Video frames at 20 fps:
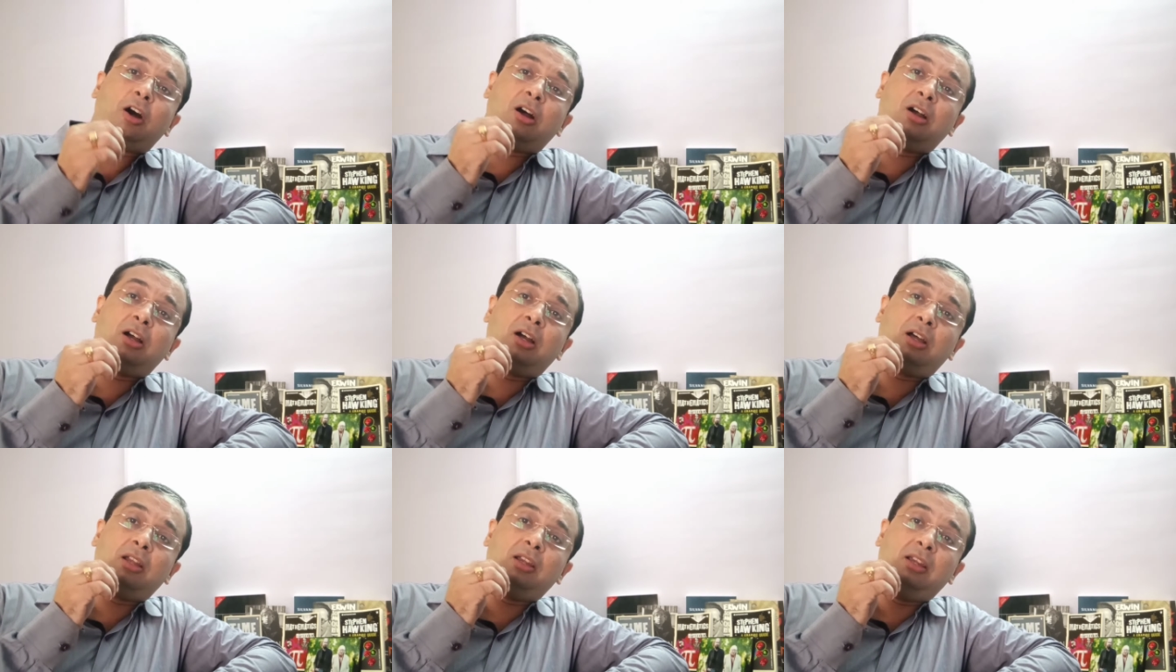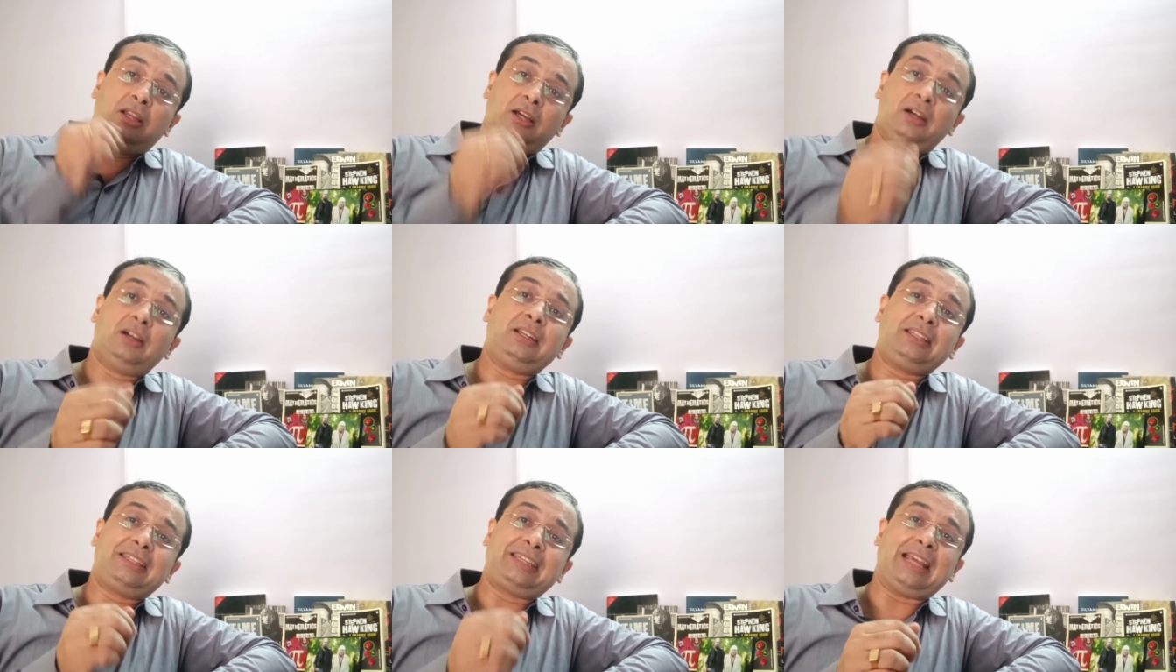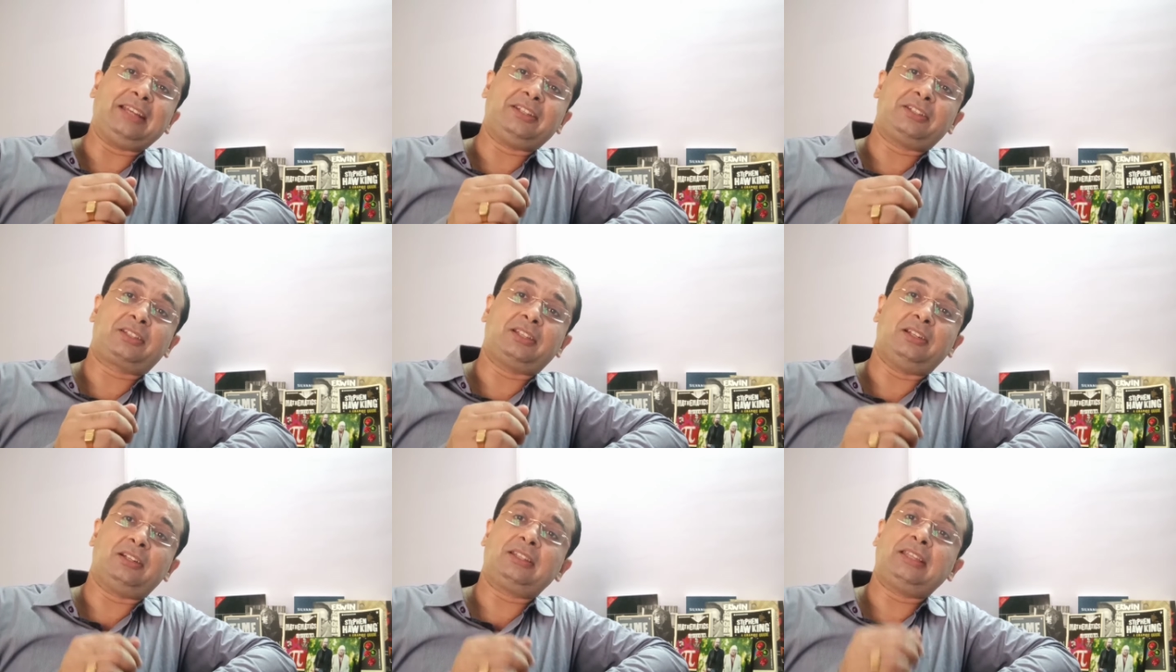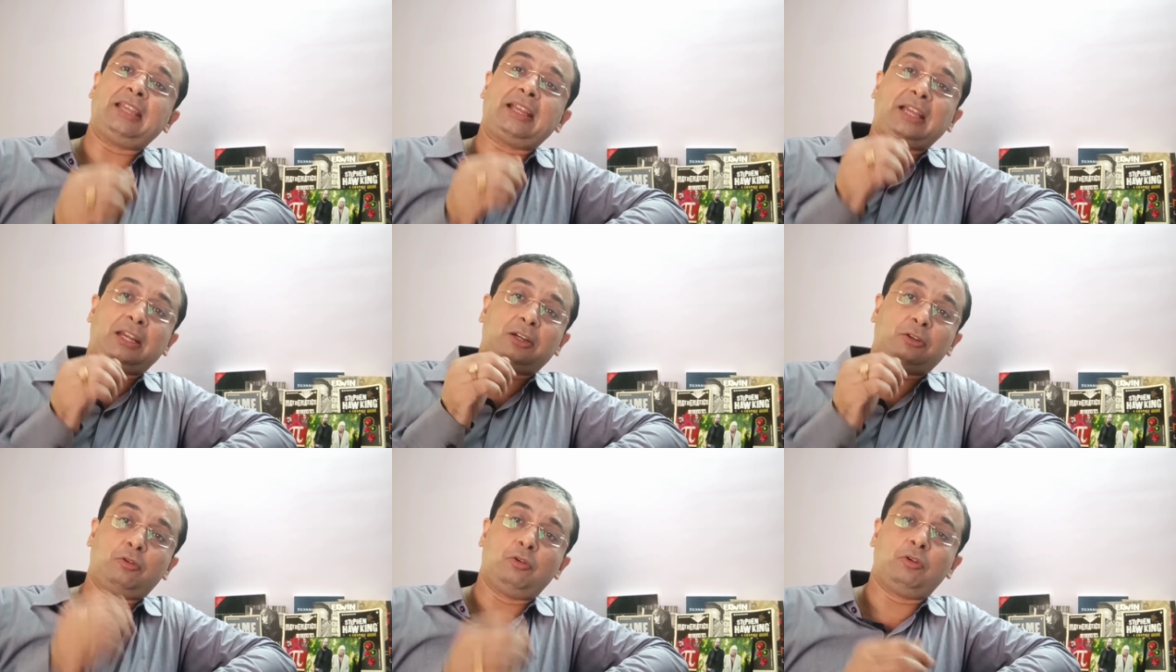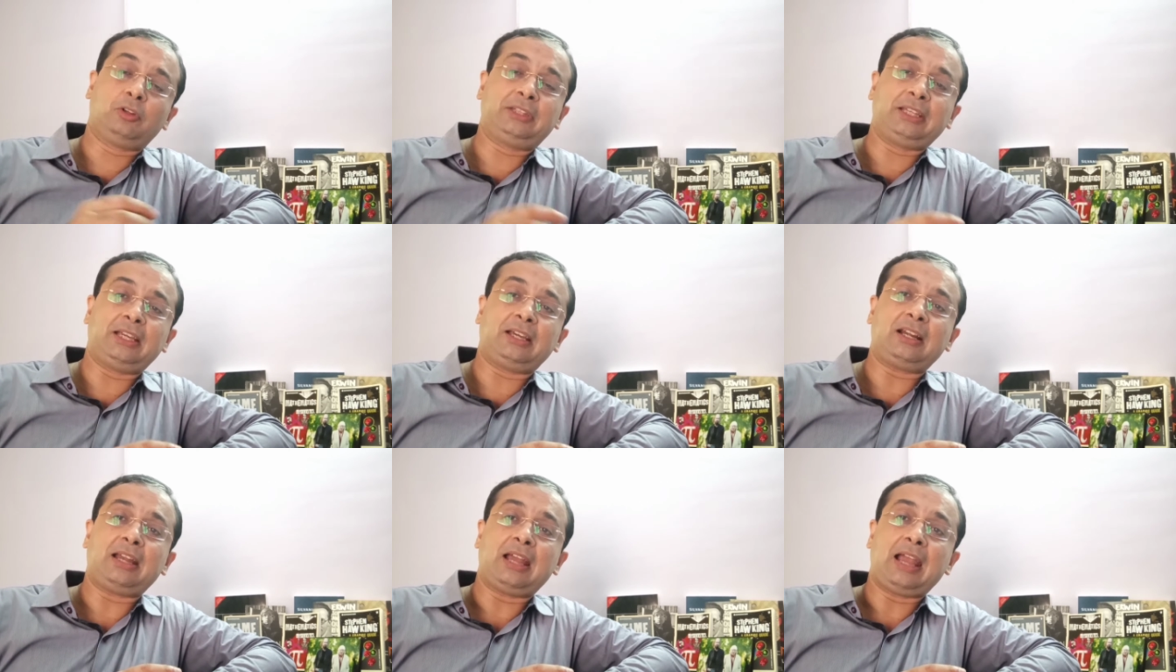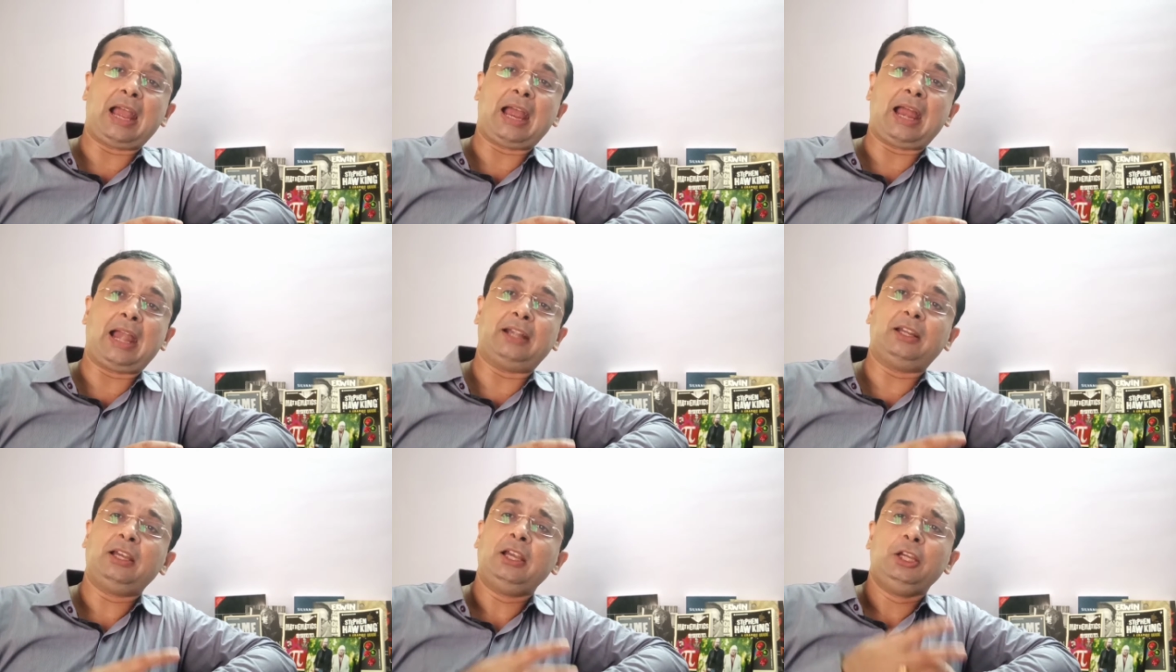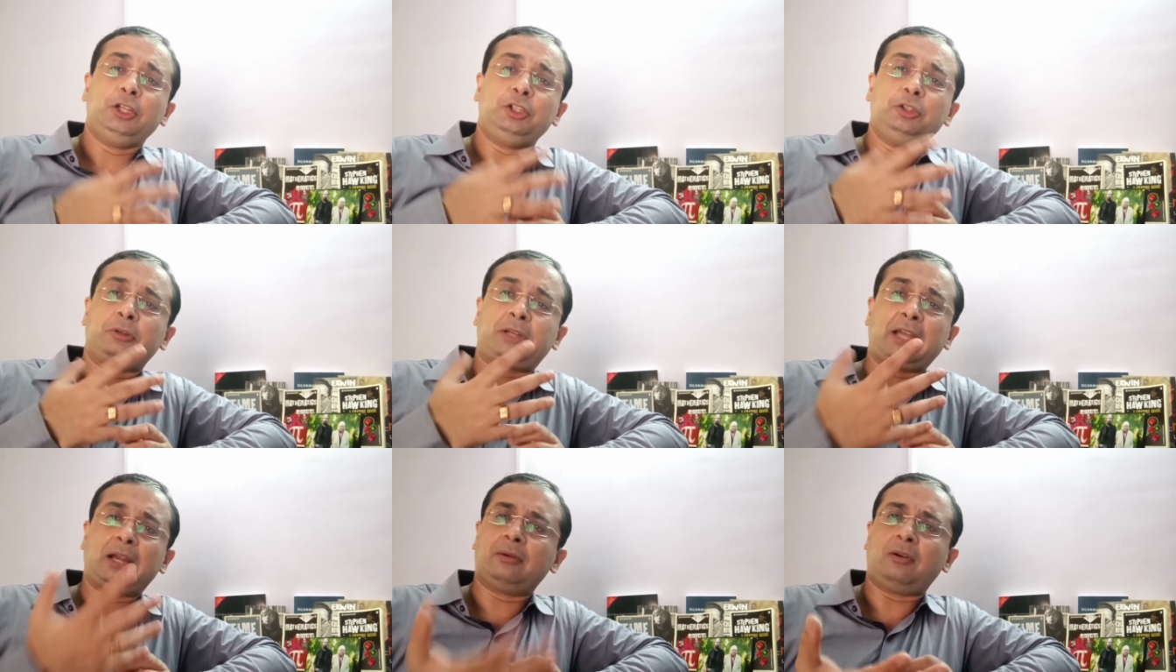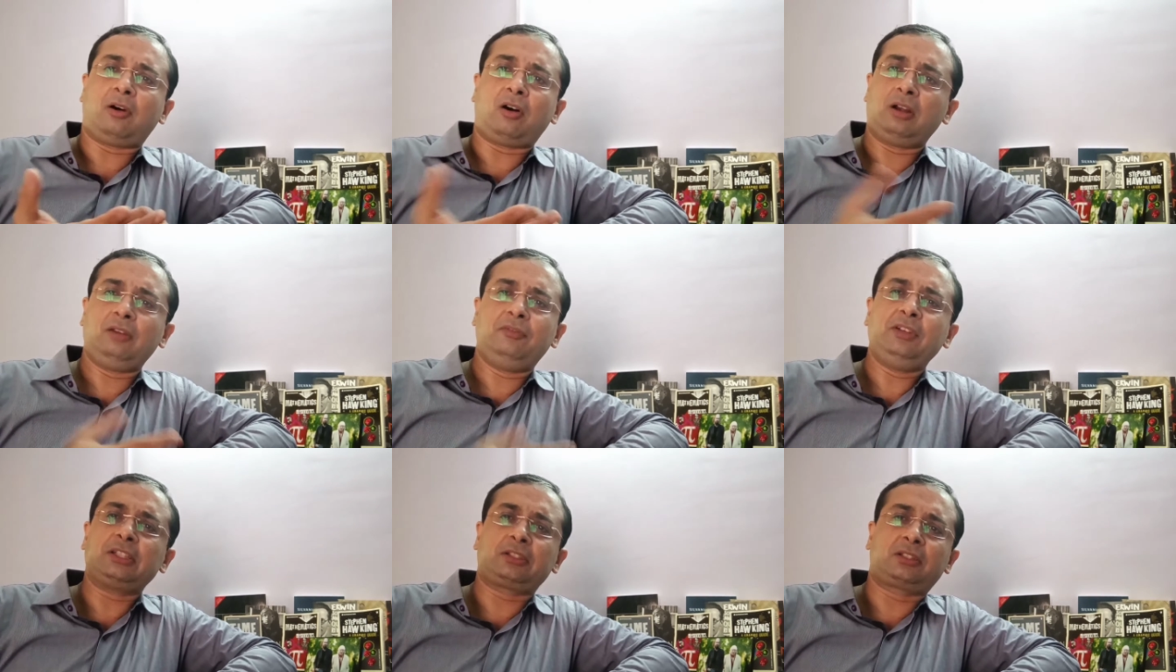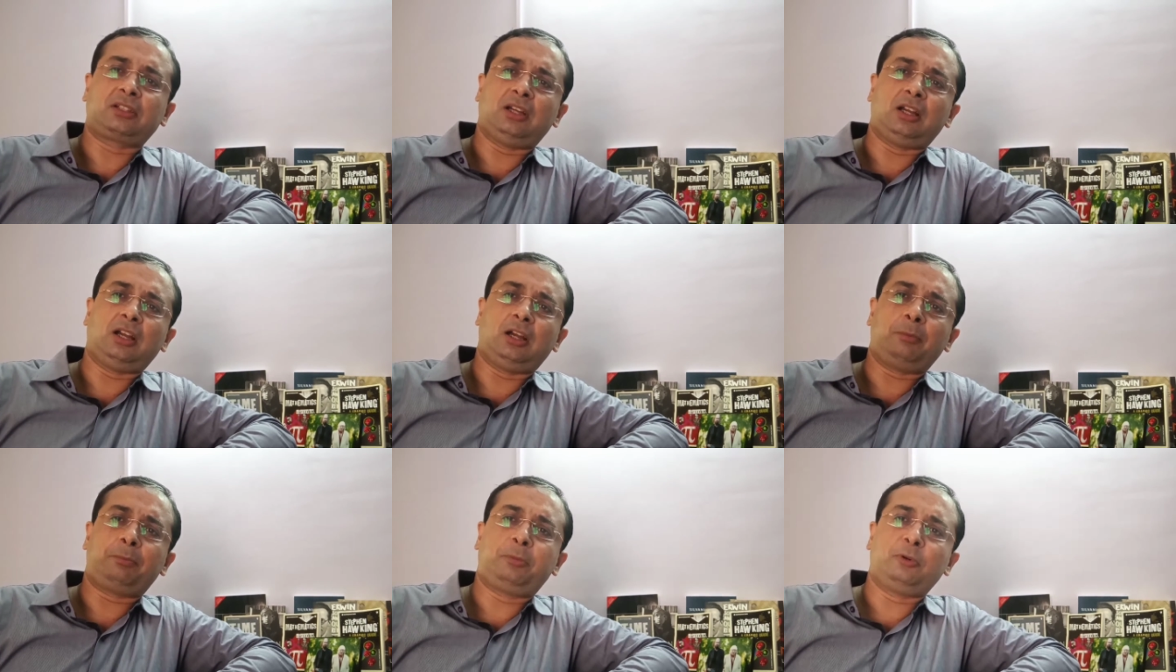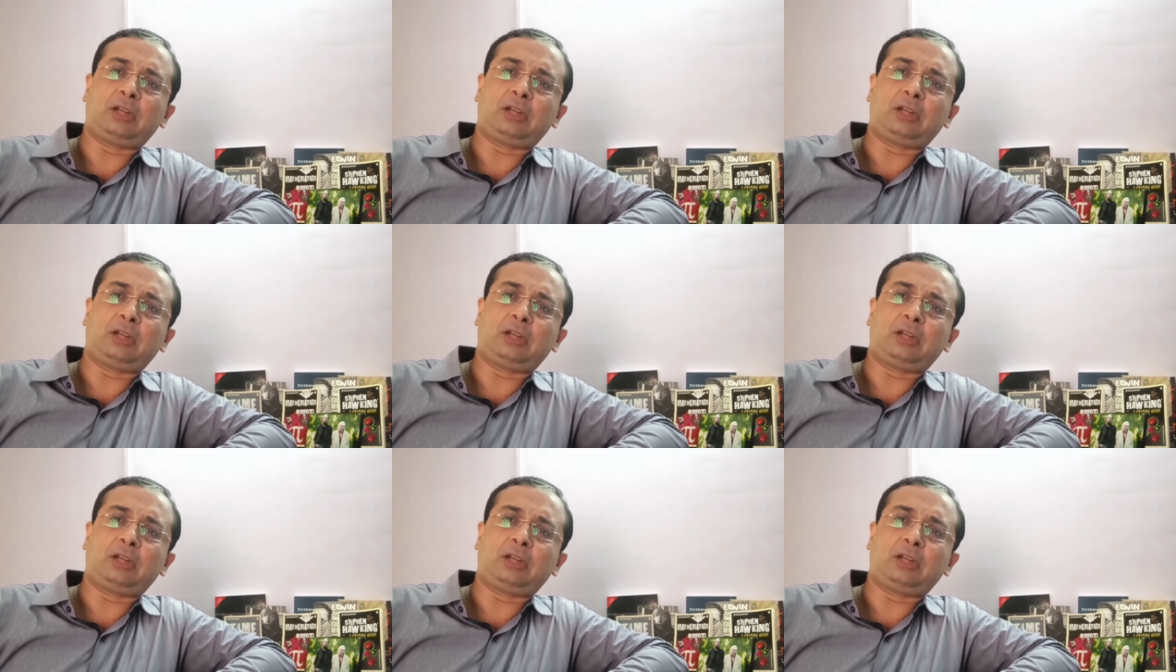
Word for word: uh, learn tensor they can go there and you can always uh,